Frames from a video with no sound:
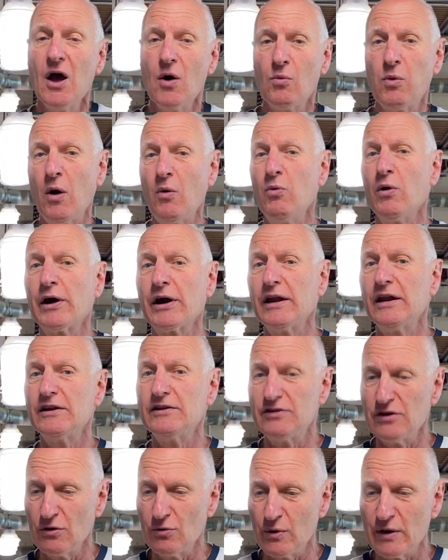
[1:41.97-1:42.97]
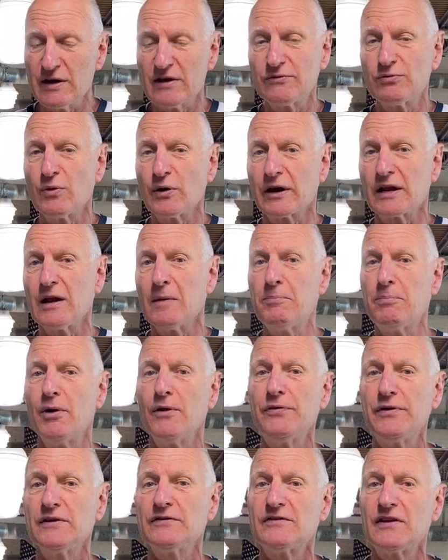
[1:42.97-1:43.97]
What we're gonna do is we're gonna
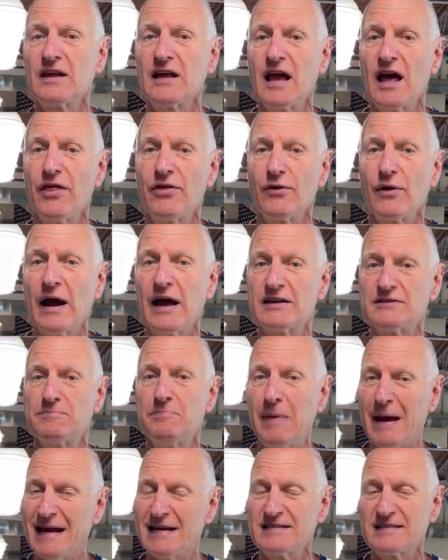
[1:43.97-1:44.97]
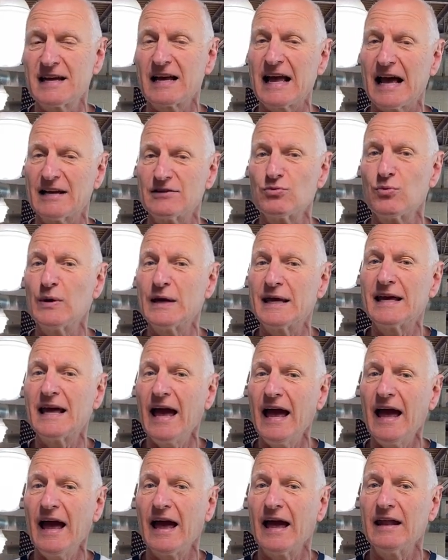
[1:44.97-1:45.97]
put this together as basic as we
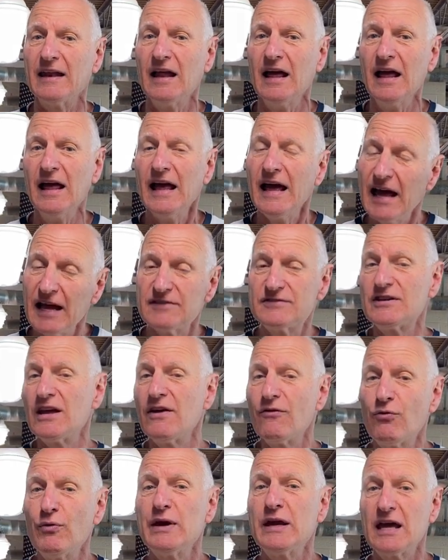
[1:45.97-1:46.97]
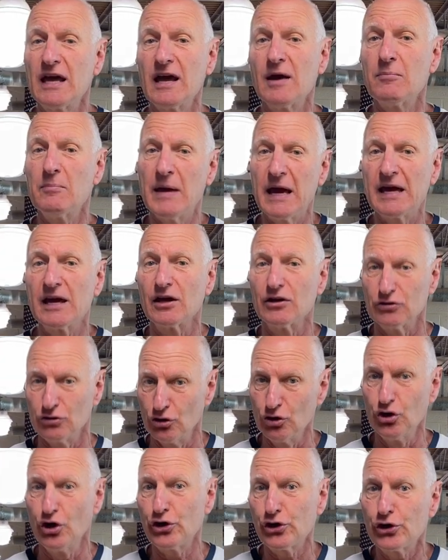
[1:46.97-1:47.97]
can and see if we can't make it
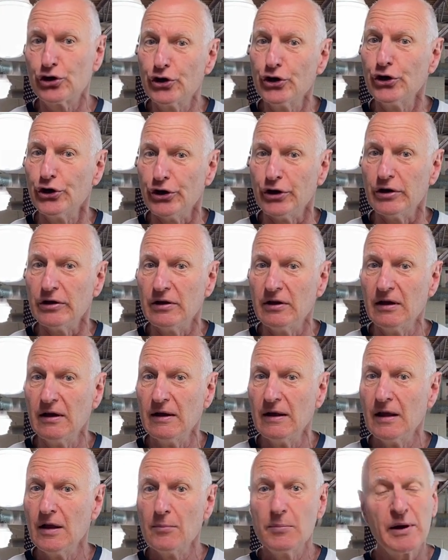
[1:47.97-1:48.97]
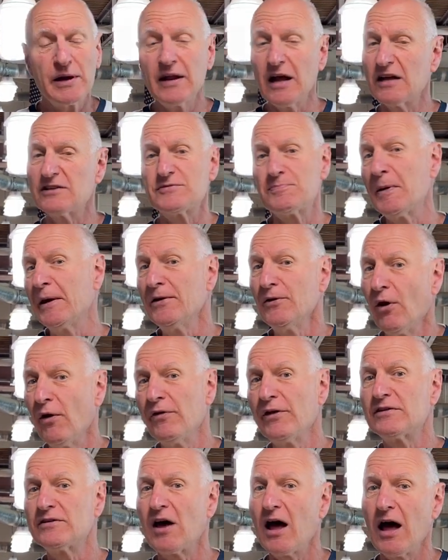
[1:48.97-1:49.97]
look good, but not spend all
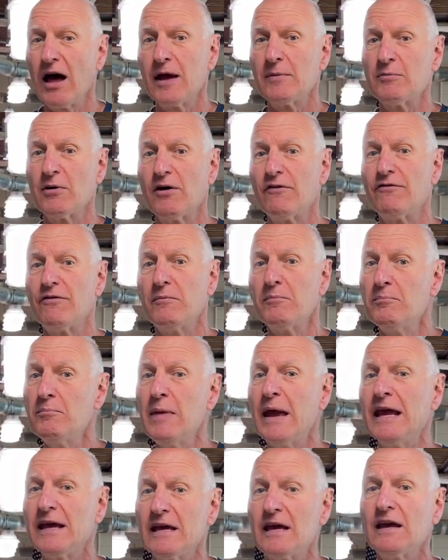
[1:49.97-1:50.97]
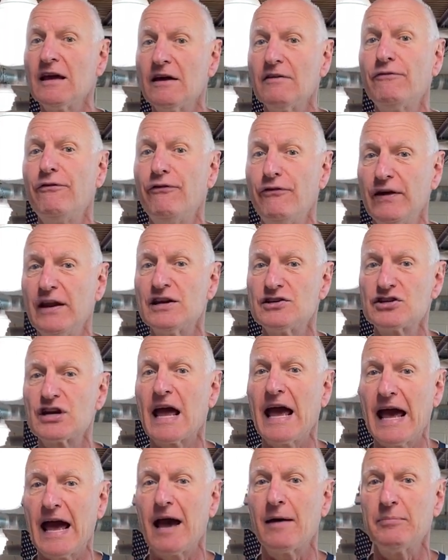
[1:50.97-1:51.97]
the time of making it finished
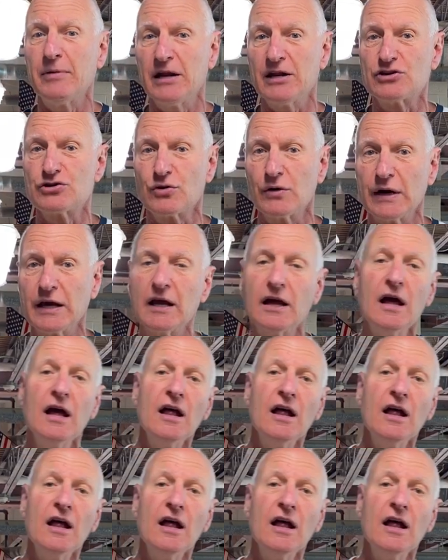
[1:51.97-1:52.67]
cabinetry.